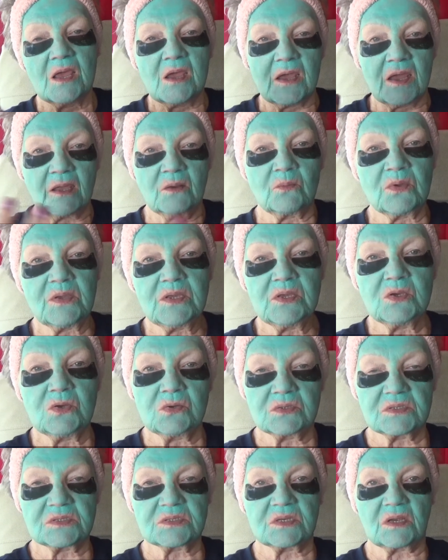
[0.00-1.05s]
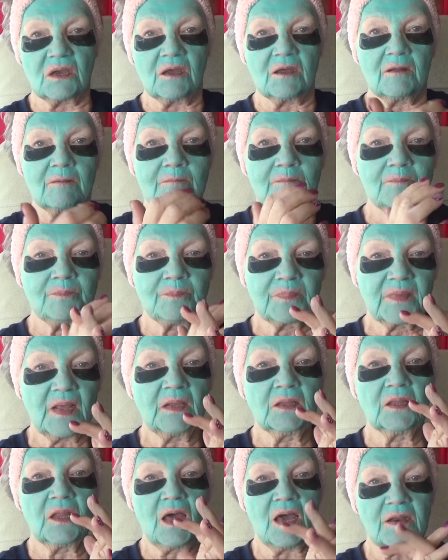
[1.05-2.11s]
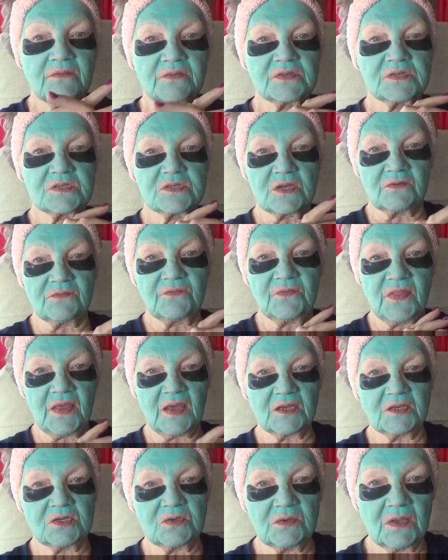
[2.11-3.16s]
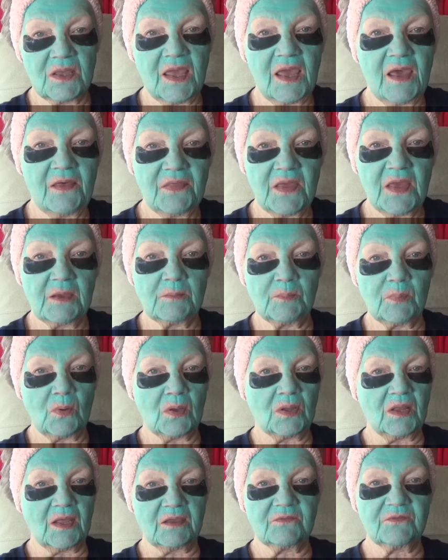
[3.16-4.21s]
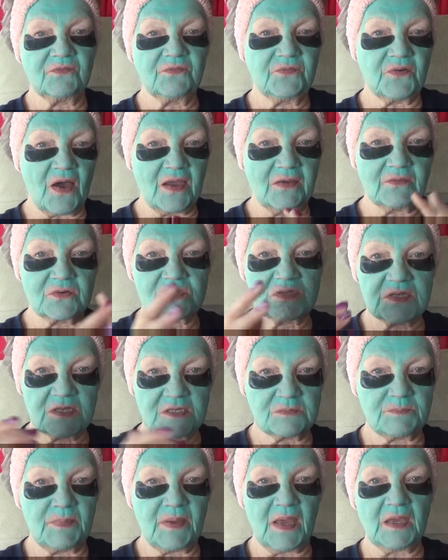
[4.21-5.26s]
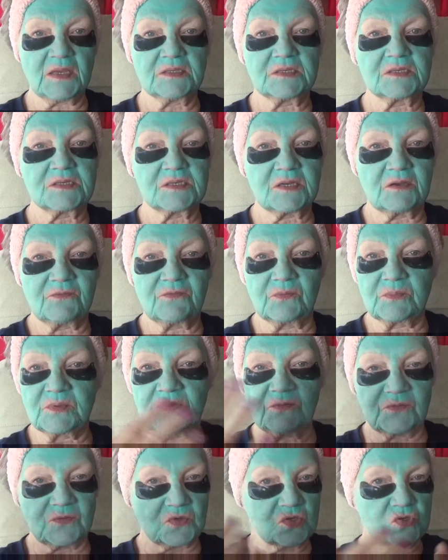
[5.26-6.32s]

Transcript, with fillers: and we used um, a lot of stuff that Kathy had bought like five or six bags of stuff from different